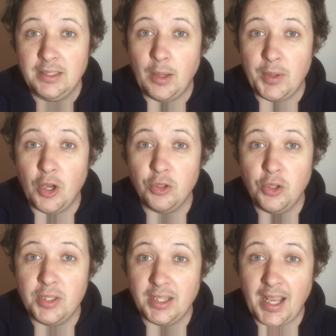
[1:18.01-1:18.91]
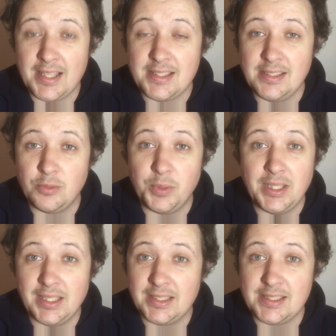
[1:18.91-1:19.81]
Now, we all know that last season we
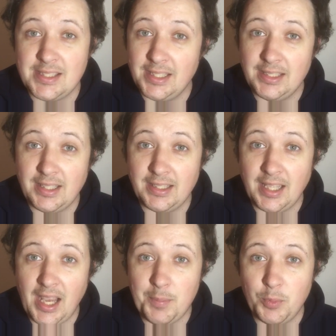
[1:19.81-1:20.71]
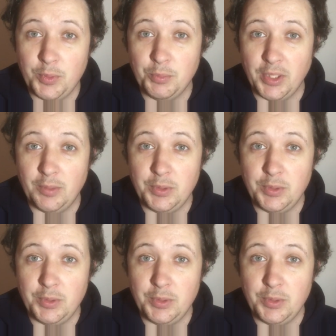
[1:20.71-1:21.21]
didn't get to see anything that happened with Bran.